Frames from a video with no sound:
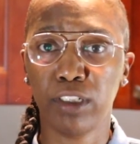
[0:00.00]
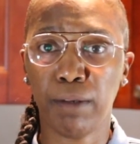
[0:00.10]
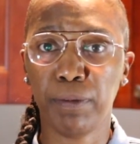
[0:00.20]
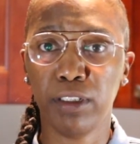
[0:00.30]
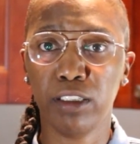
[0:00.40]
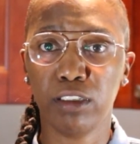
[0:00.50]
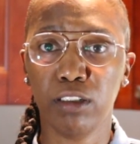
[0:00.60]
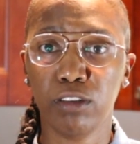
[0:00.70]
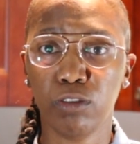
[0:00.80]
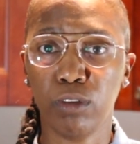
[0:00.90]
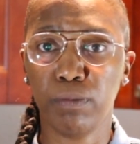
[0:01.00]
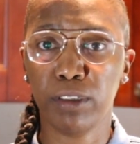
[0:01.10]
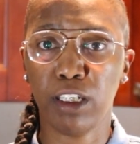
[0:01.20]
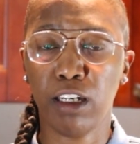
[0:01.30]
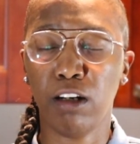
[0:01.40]
Japanese sweet
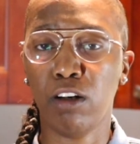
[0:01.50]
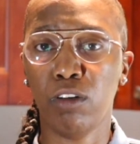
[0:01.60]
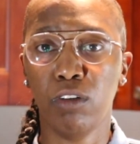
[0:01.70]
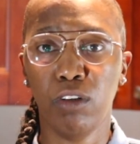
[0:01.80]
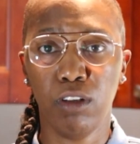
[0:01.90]
potato,